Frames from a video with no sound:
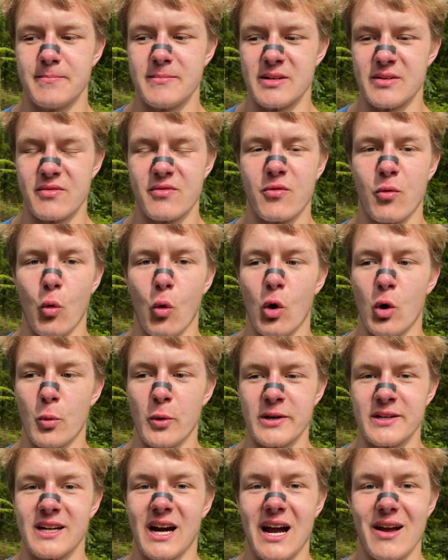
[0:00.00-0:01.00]
before
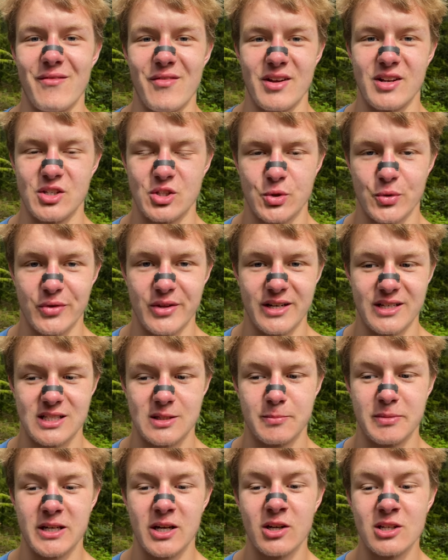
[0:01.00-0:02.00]
we dive into this,
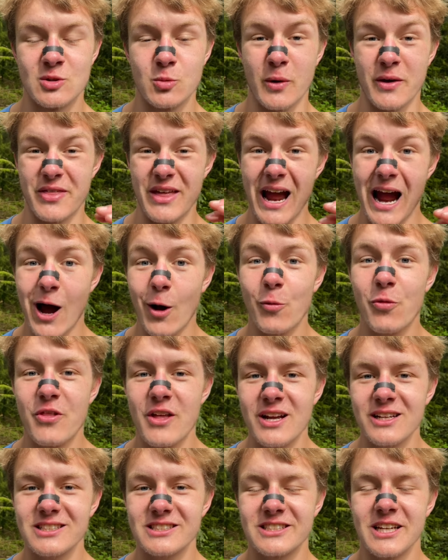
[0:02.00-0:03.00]
because without
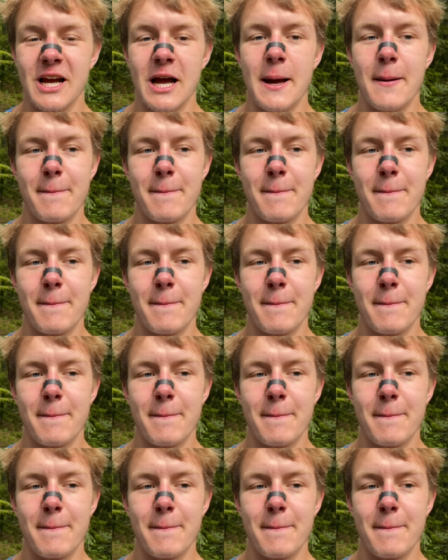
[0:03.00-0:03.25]
this,